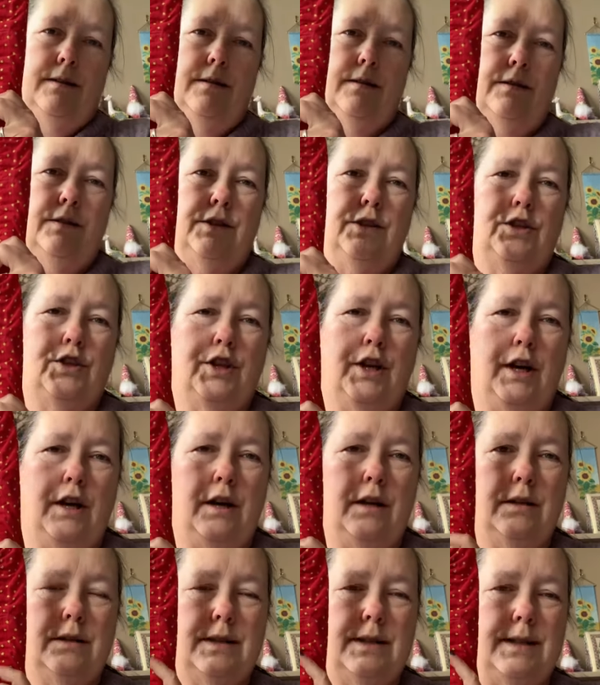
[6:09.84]
The
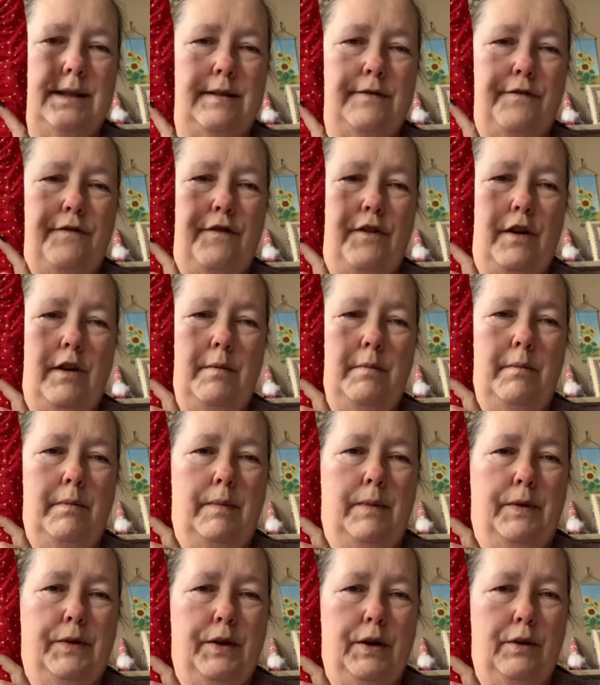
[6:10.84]
chart is from
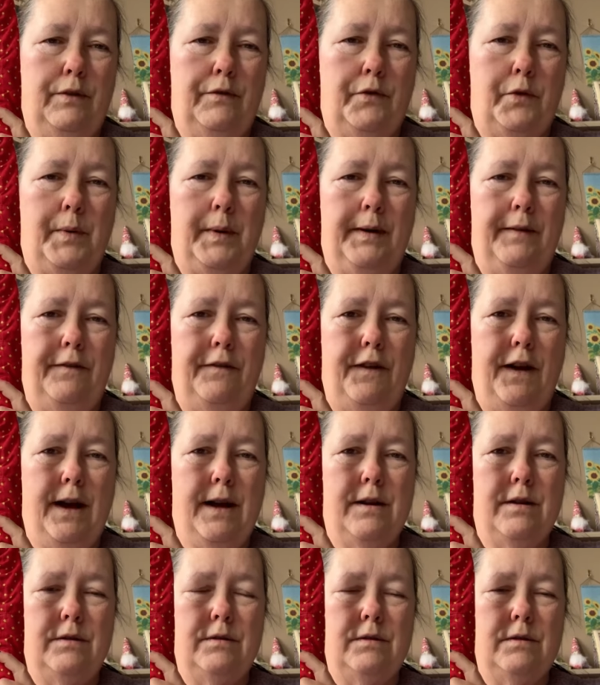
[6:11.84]
the Love Quilt
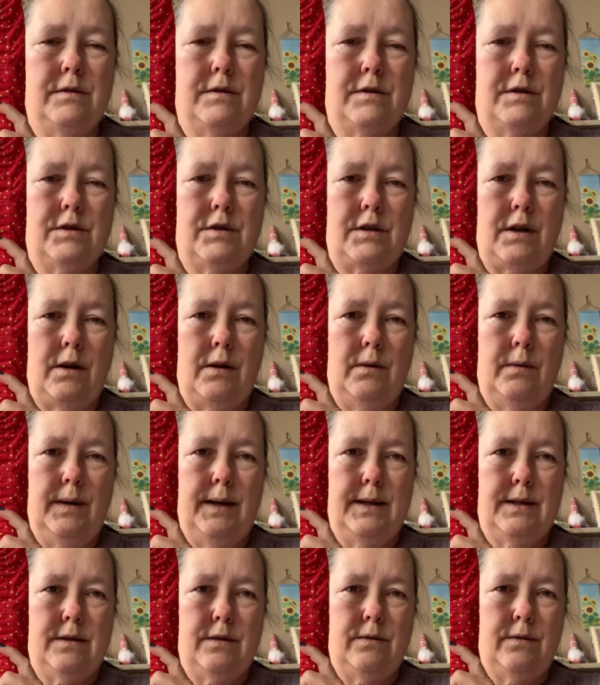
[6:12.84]
files, so
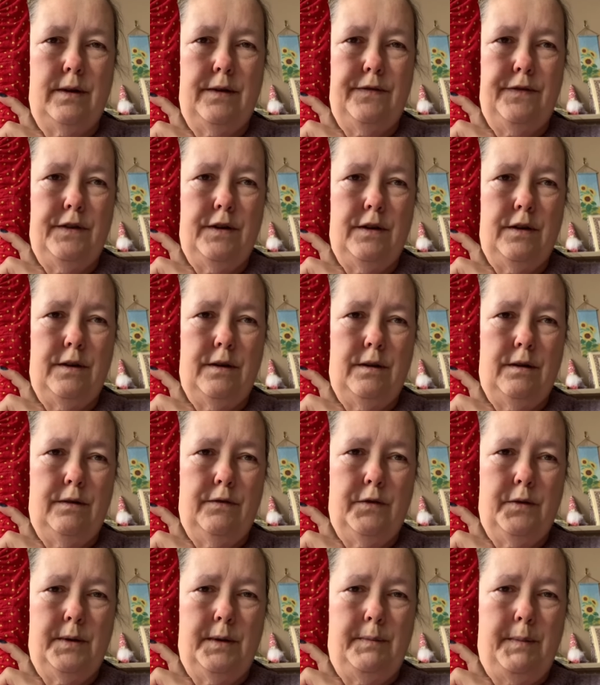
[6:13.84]
it's only for Love
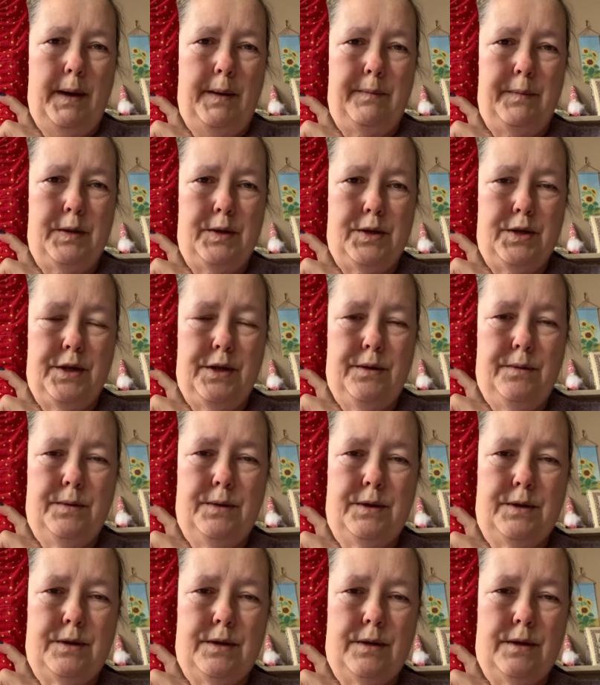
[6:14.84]
Quilt members'
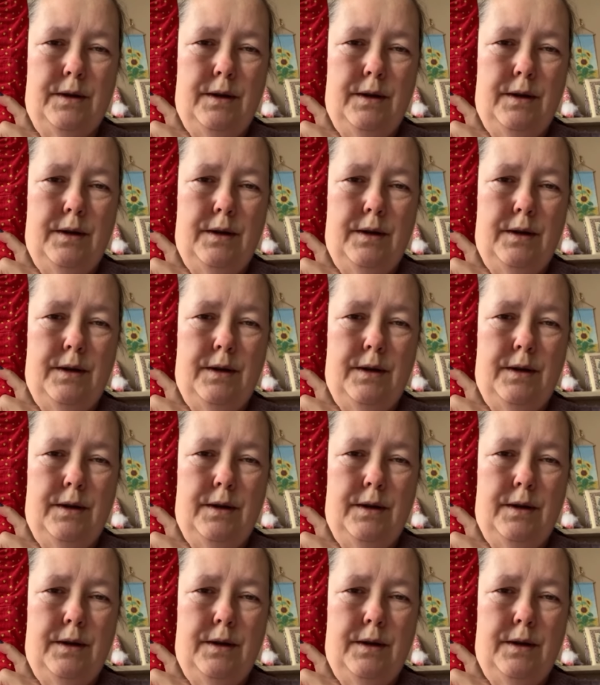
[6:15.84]
use.